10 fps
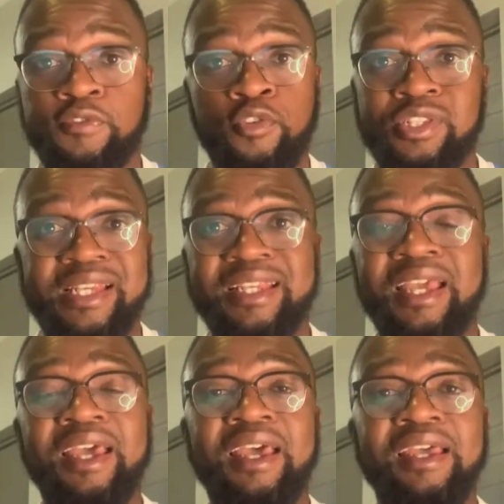Firstly,
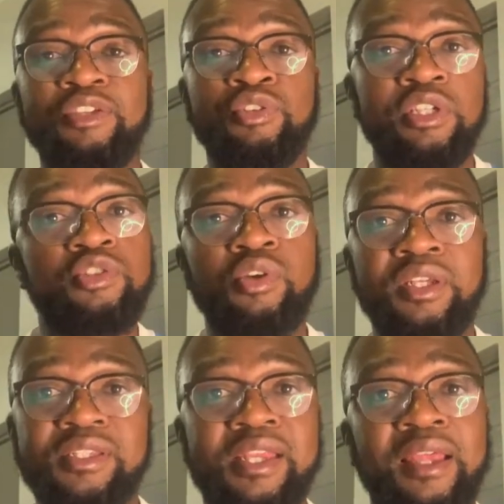you need to
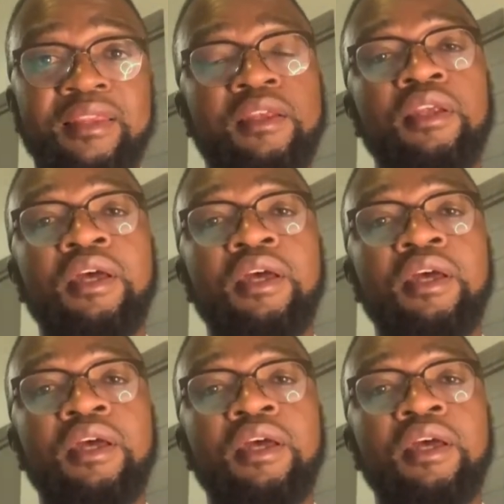understand that.